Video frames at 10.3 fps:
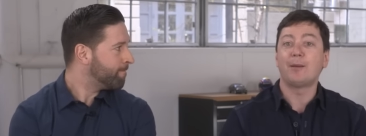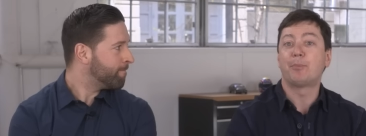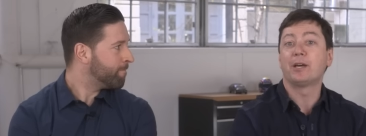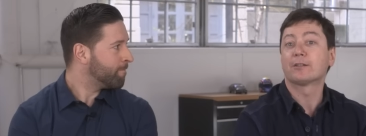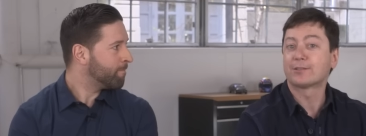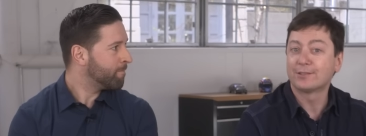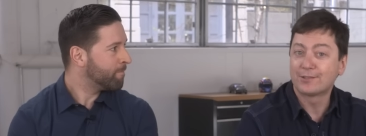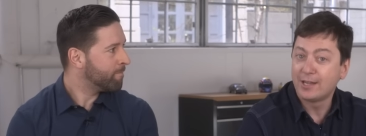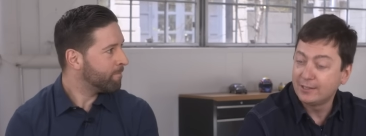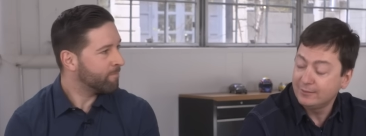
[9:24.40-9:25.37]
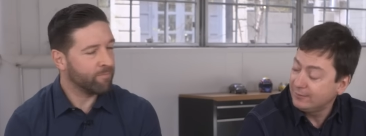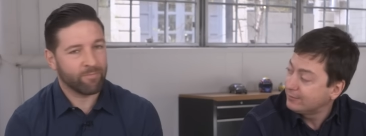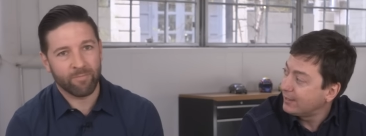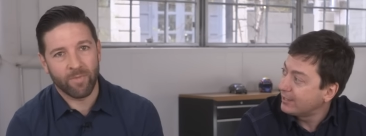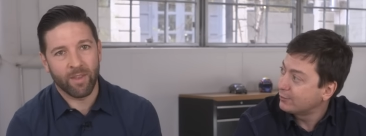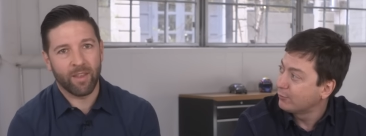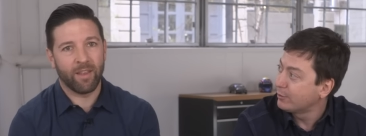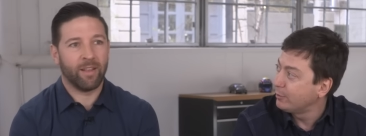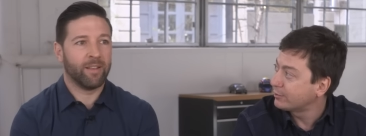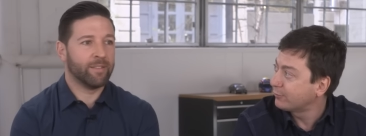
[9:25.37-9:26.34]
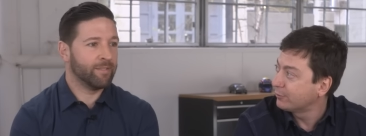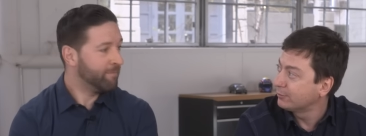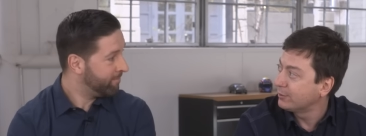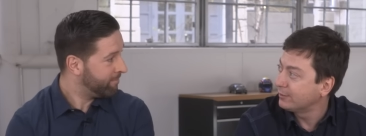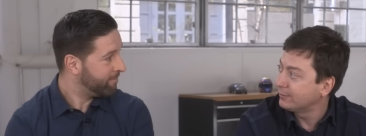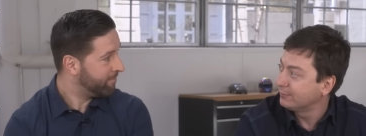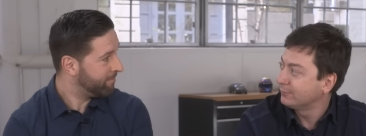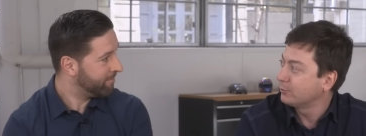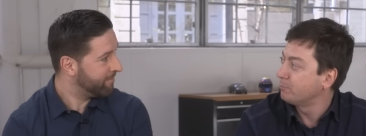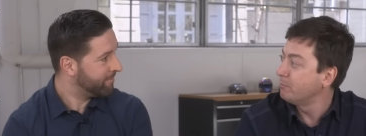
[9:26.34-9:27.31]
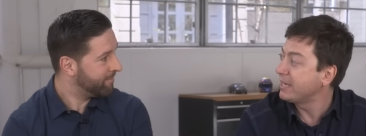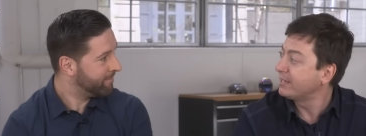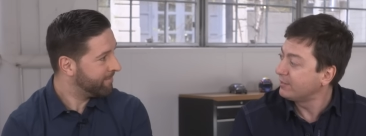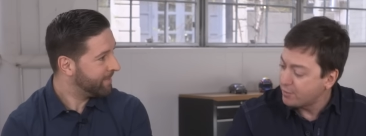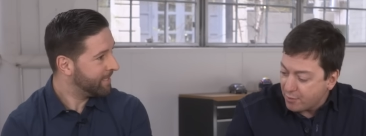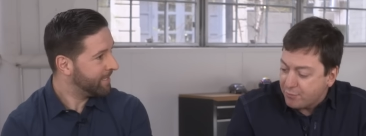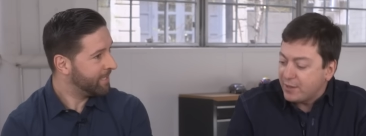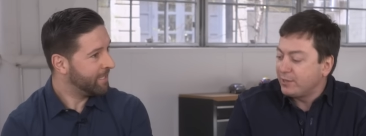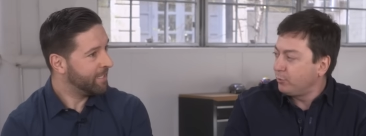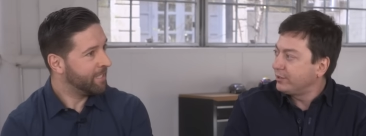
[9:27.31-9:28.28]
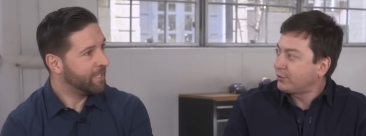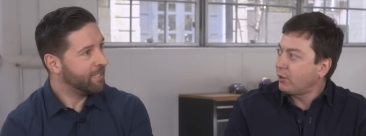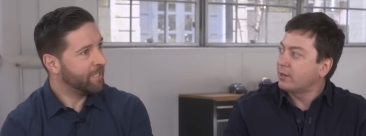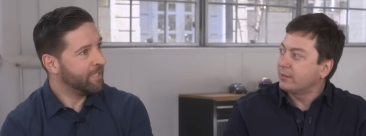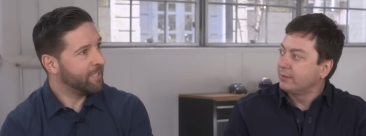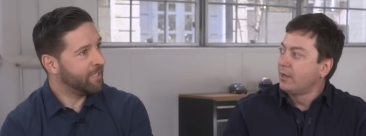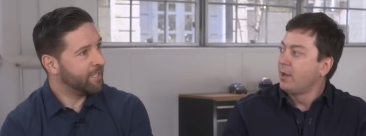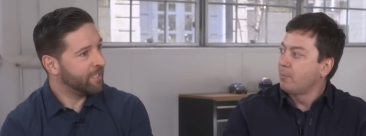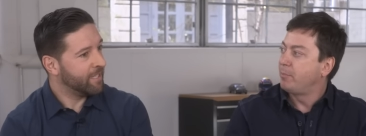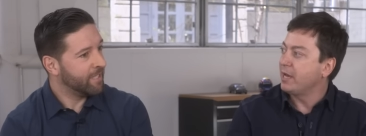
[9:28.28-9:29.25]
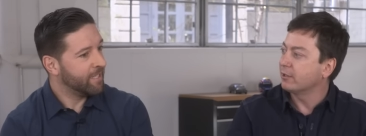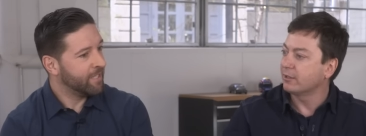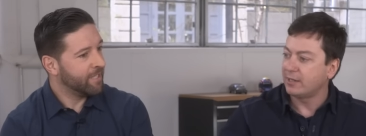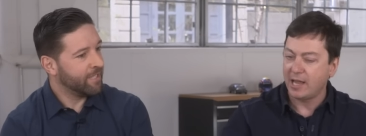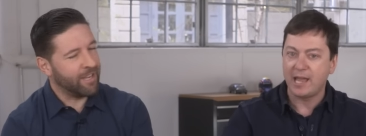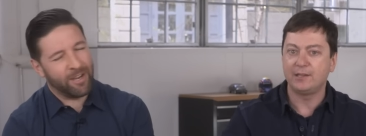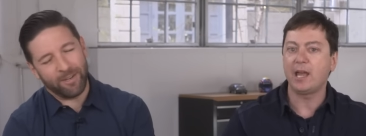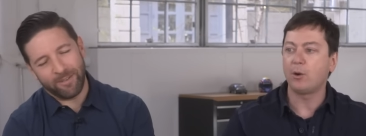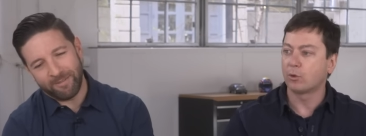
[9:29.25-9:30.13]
Speaker 1: lot better since then. Thank you very much for uh, for making the thing that we started better, and now